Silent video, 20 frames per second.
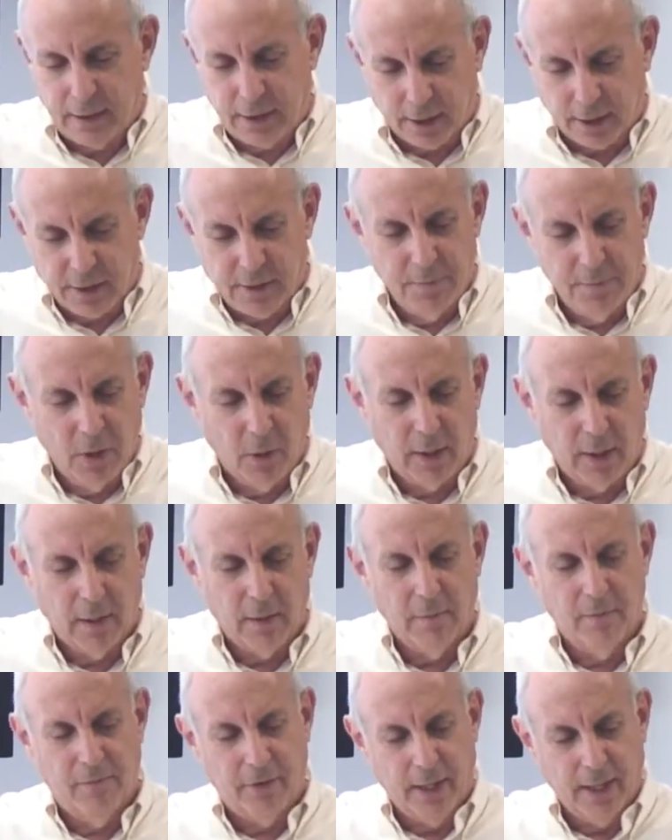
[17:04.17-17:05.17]
6
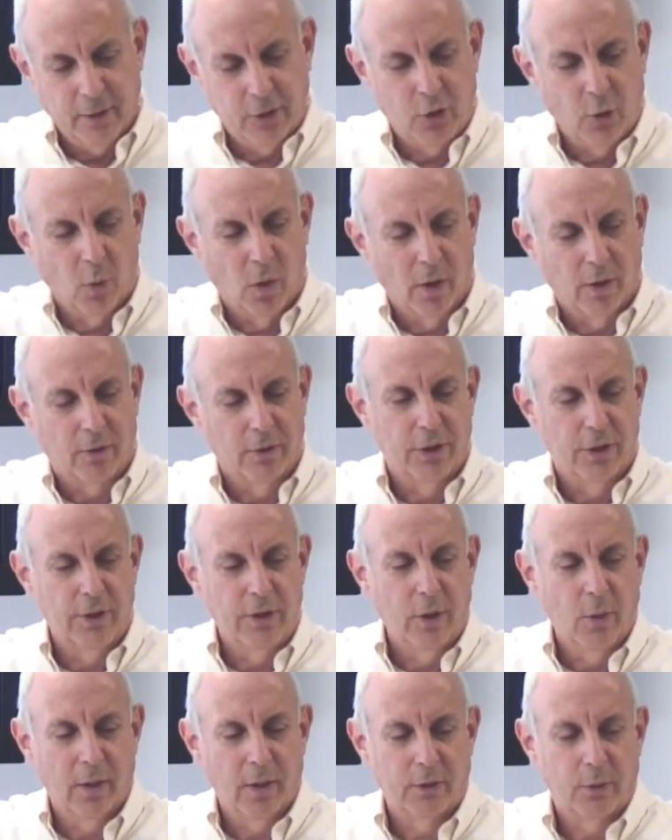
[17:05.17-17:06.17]
million financial workers in
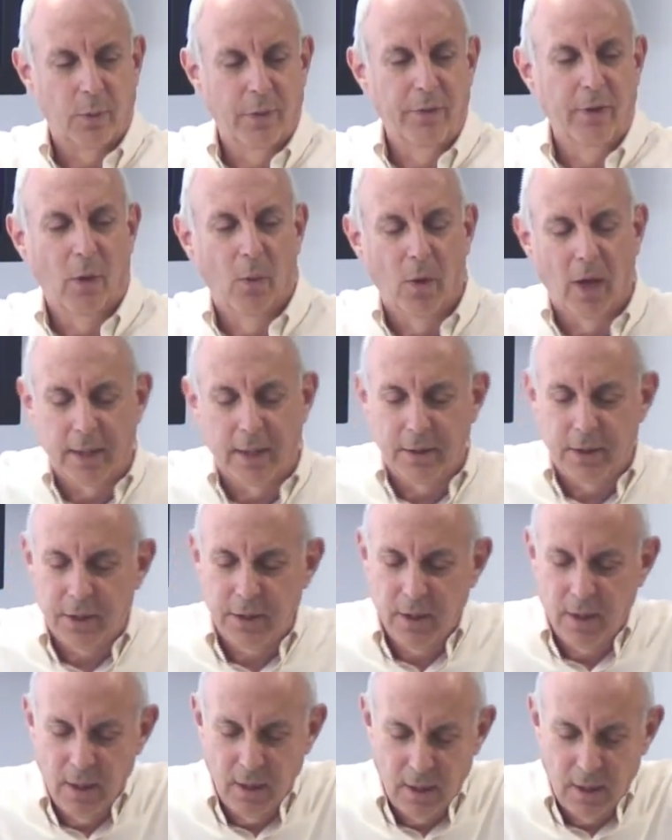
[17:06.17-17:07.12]
the U.S. with no rights.